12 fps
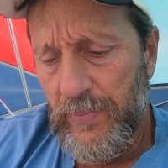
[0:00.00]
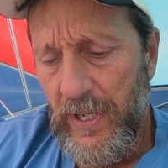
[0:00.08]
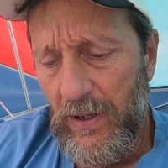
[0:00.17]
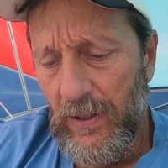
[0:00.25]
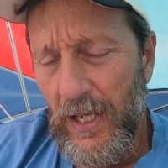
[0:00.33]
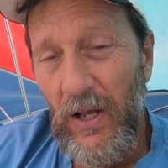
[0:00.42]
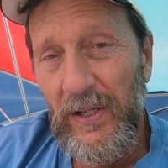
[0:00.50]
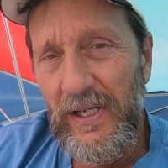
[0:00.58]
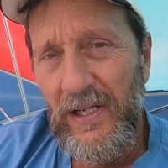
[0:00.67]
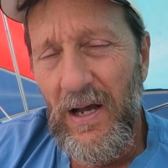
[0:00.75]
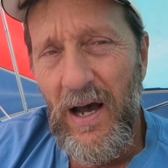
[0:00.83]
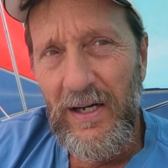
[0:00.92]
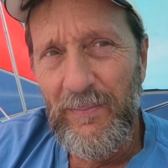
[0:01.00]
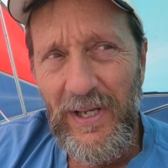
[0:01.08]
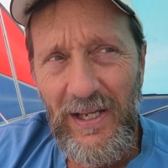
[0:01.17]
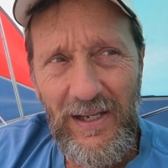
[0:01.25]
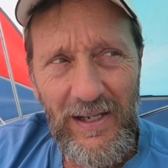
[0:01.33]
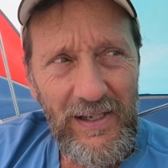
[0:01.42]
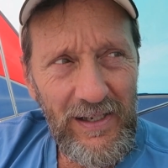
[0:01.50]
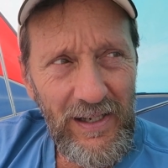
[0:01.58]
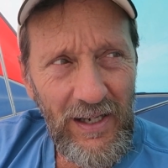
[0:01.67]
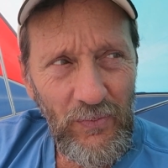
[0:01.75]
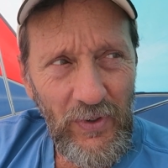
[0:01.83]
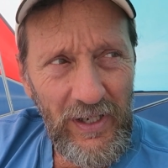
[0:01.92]
parallel economy,
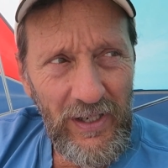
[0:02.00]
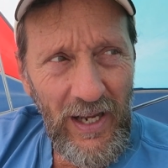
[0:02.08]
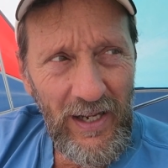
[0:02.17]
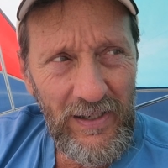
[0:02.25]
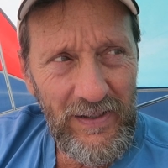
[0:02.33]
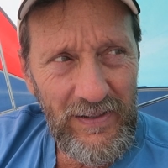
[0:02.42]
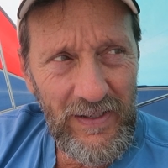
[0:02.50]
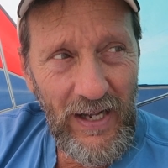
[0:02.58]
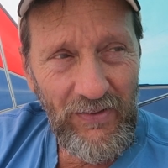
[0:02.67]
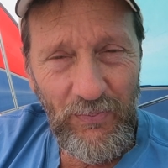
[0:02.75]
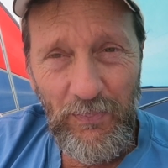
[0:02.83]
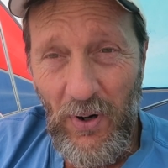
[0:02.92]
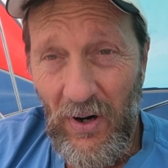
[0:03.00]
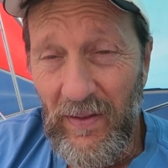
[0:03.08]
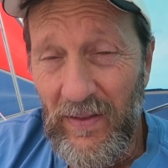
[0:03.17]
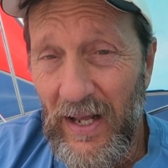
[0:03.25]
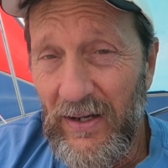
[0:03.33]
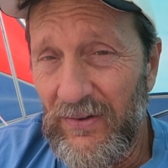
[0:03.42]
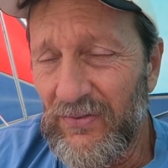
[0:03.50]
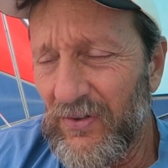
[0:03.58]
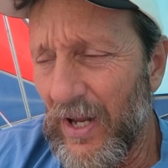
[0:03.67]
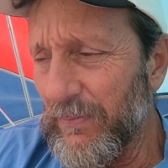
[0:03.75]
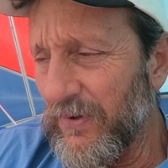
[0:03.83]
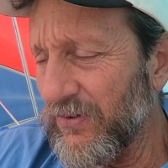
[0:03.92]
and we and that's part of that, the
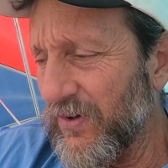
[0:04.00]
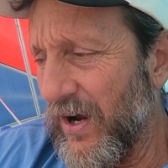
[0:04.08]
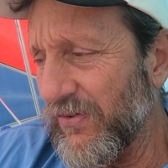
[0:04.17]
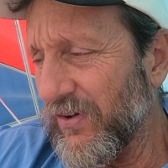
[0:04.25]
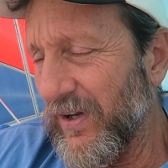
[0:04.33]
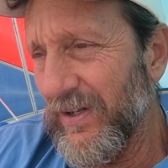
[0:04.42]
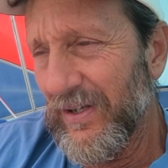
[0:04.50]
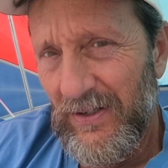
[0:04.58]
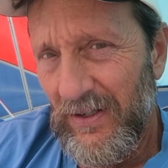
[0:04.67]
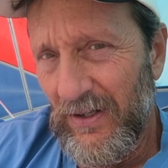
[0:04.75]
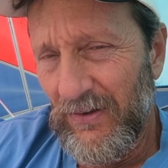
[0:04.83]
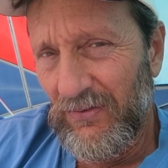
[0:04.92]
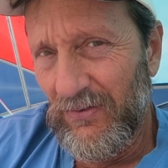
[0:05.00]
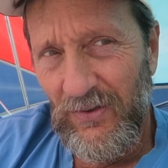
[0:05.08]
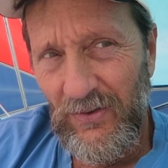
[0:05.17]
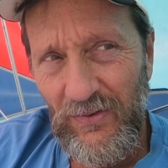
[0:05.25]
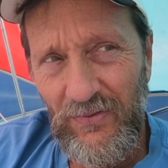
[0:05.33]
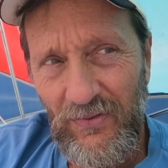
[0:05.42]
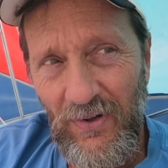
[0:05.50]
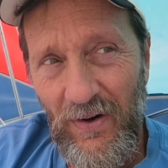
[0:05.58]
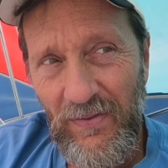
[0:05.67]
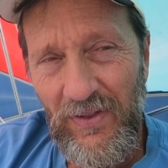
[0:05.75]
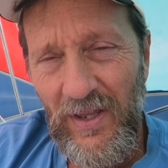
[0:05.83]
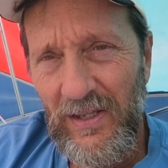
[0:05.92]
same discussion, is to
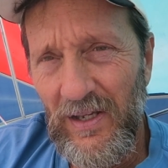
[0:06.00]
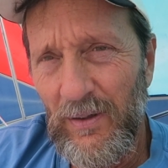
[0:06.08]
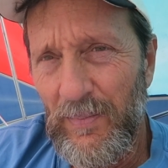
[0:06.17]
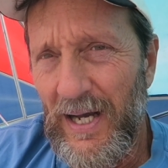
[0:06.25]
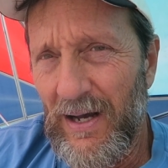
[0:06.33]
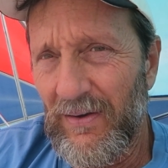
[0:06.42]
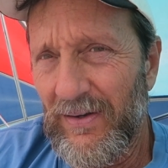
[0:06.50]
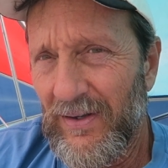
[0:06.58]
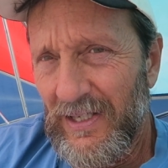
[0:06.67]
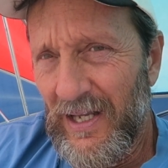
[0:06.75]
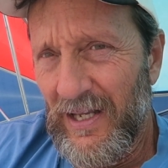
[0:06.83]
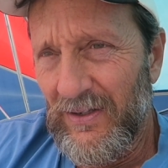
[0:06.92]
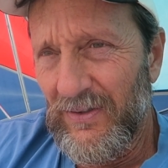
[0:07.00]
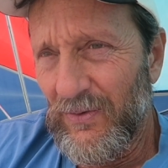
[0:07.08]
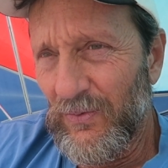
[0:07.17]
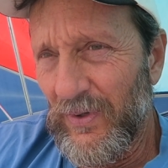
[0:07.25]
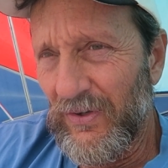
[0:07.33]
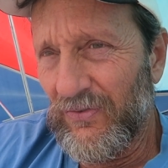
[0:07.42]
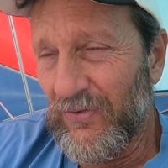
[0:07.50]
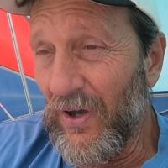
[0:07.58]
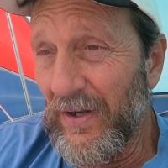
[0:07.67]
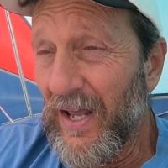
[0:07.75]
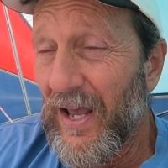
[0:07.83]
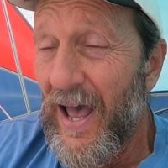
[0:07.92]
start thinking about, and we
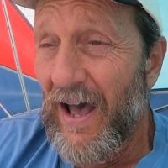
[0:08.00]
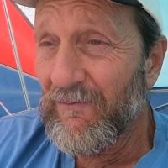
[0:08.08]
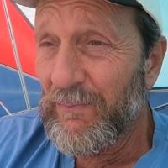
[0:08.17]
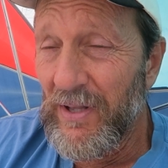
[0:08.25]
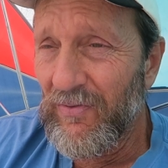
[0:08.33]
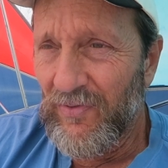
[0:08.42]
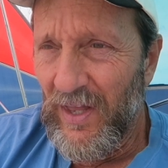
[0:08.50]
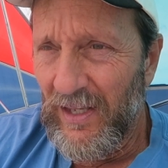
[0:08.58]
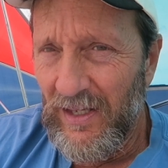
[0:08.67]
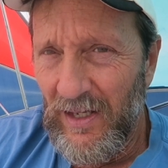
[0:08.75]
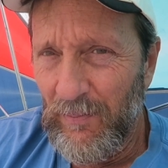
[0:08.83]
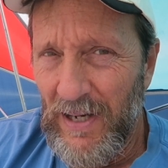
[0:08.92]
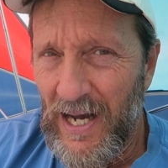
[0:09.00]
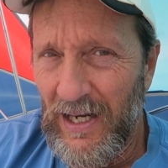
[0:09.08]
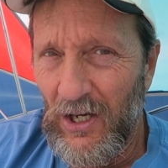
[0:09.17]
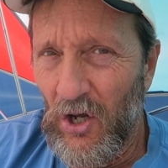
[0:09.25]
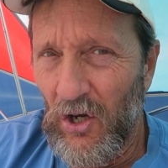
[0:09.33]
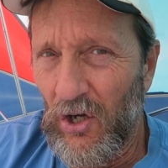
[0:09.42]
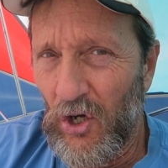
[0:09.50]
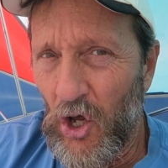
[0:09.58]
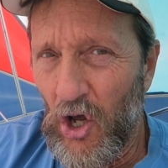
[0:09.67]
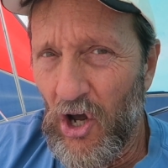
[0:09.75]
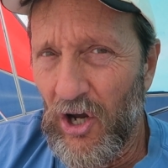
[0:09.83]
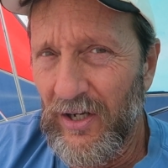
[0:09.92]
should have been thinking about it all
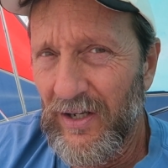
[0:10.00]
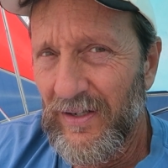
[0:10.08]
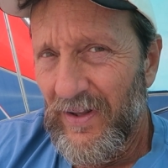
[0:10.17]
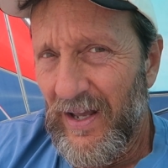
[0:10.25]
along.